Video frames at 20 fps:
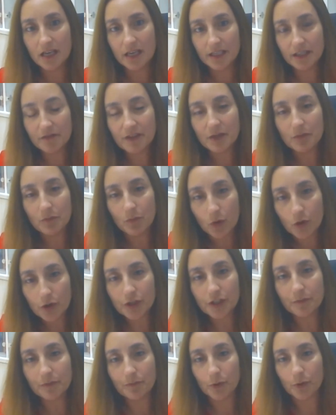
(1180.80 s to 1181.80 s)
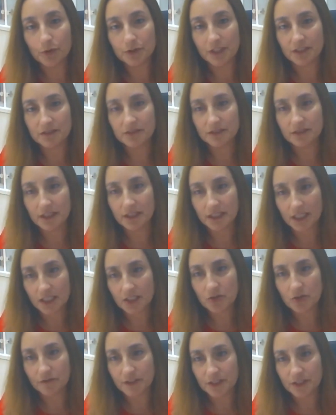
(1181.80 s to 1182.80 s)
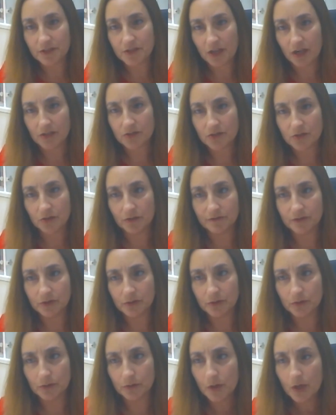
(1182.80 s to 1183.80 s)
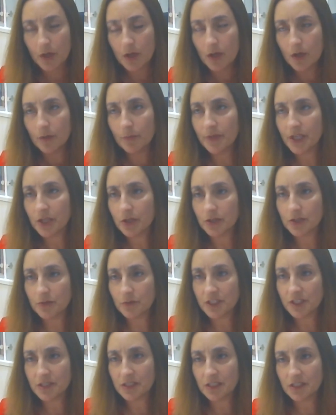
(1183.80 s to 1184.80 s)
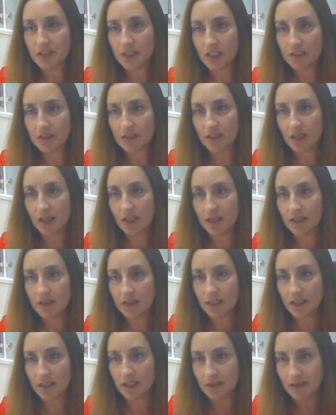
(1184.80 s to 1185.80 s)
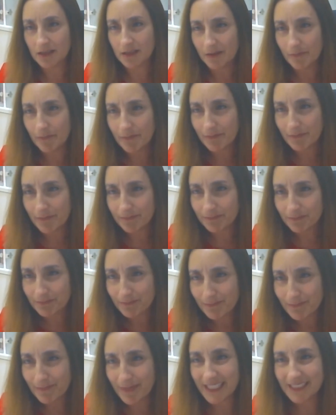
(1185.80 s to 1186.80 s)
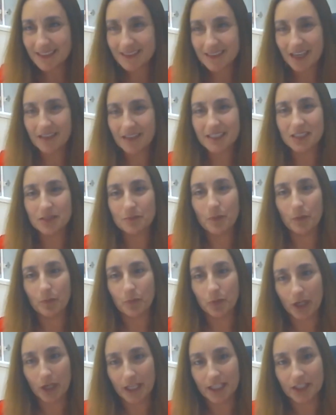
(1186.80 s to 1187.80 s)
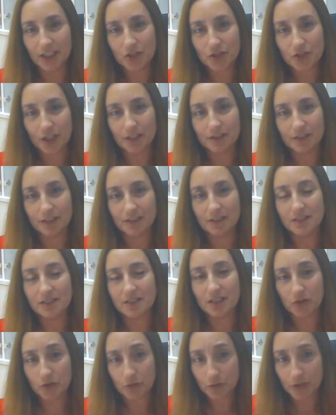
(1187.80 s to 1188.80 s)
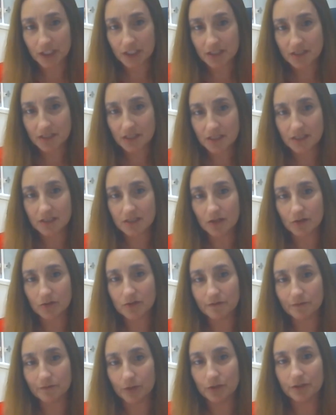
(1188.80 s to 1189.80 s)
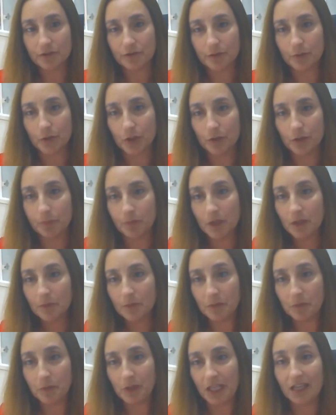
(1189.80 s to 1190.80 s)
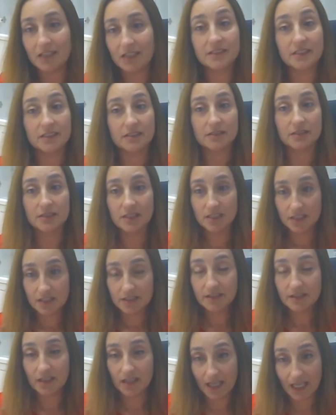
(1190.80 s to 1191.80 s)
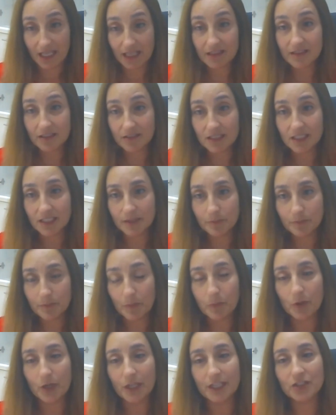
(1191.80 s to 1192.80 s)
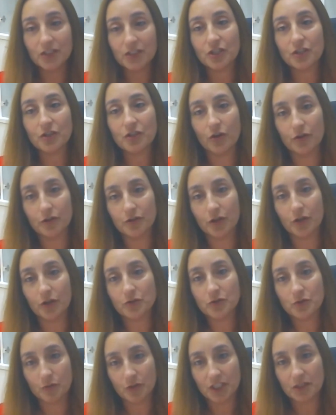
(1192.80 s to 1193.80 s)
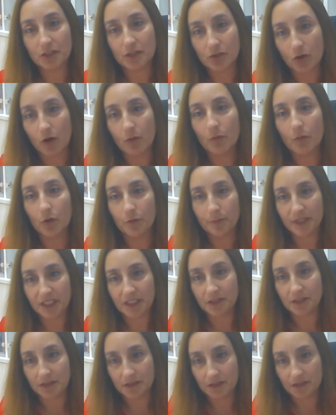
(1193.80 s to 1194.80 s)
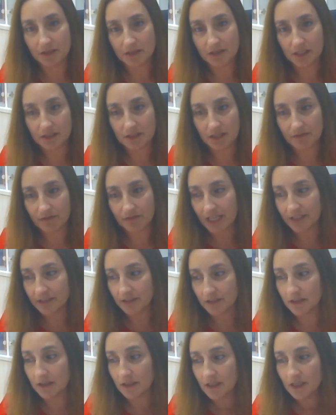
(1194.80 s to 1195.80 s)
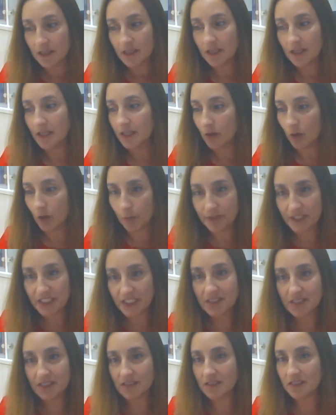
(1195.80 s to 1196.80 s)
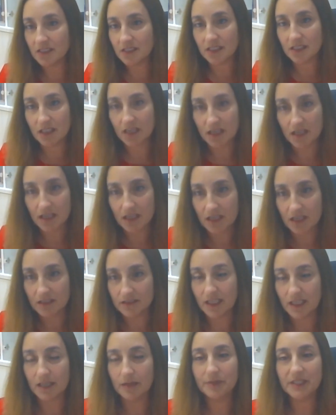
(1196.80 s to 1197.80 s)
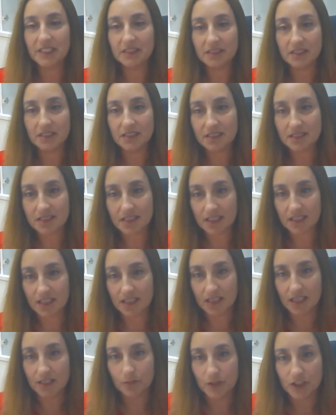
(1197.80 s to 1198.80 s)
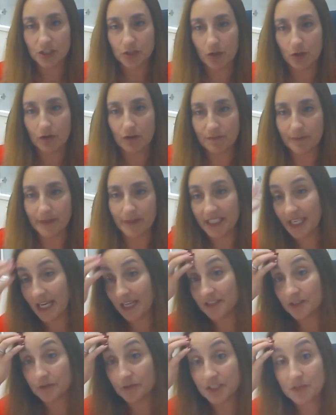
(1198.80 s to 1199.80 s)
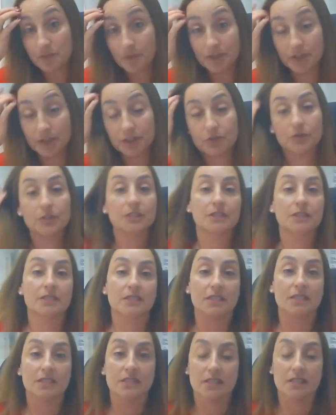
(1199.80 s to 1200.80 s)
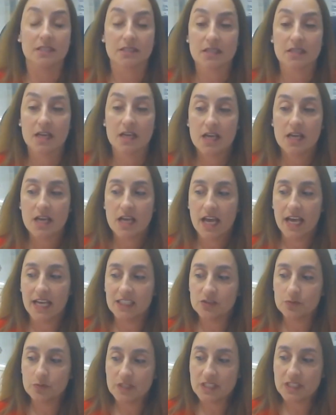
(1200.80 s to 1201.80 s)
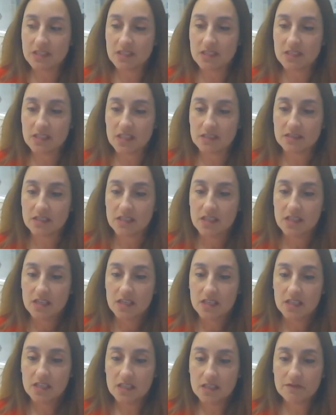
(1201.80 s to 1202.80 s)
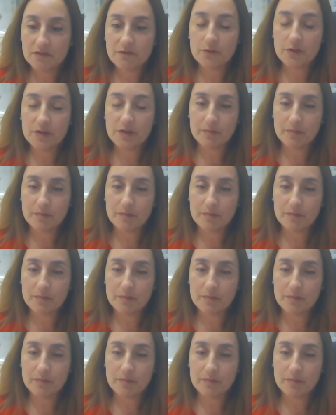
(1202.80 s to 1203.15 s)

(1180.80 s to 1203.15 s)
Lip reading: even more important in the case of the SARS-CoV-2, because we see that the main target population that is at risk is those vulnerable people, either elderly population or those with comorbidities that have other obesity, diabetes, and we know of many other respiratory diseases. And we see that if we